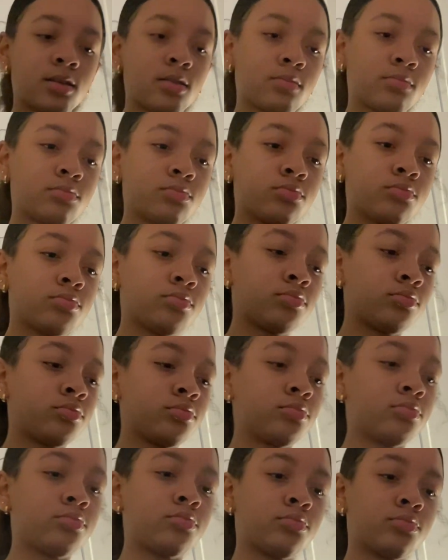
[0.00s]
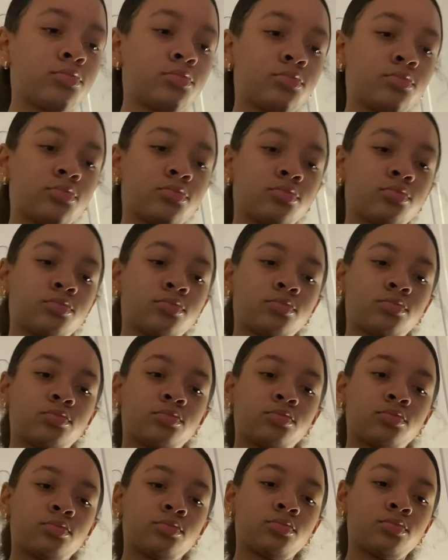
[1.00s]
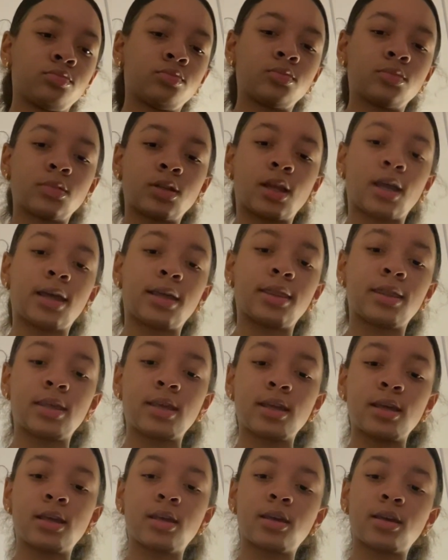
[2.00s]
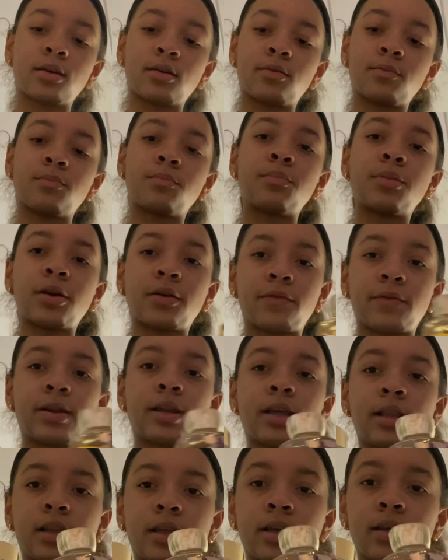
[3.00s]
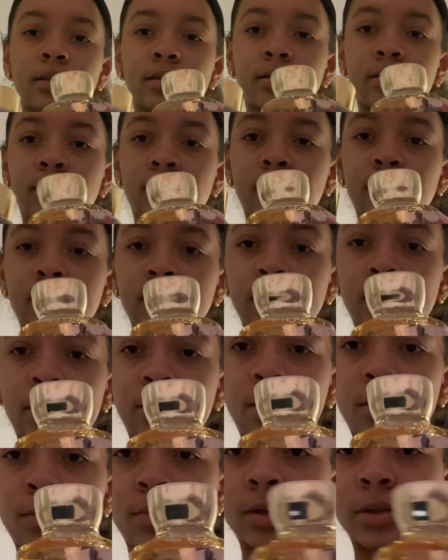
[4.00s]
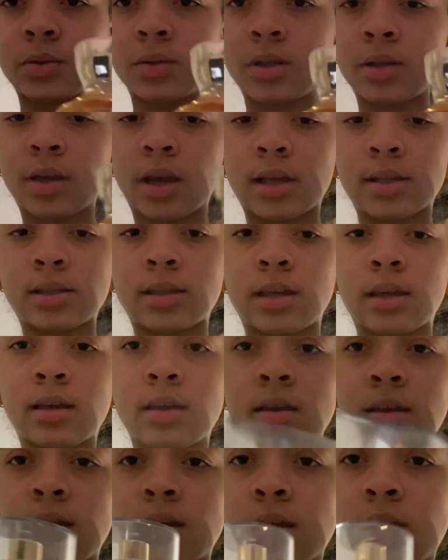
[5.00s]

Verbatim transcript: Mm, I think Bare Vanilla looks cuter. Which one do you guys think?